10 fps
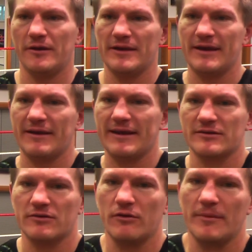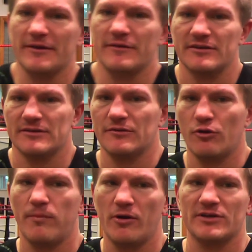Yeah, I guess so. I
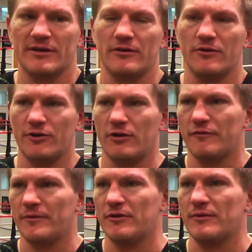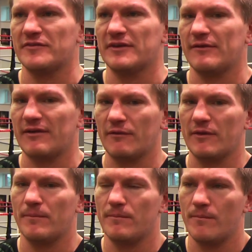mean, boxing could learn a lot from the UFC of how
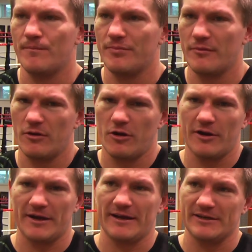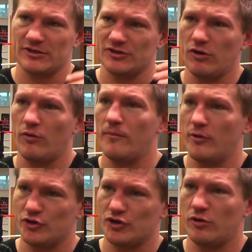they organise a show and
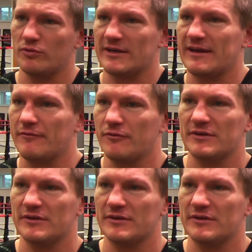put a show together.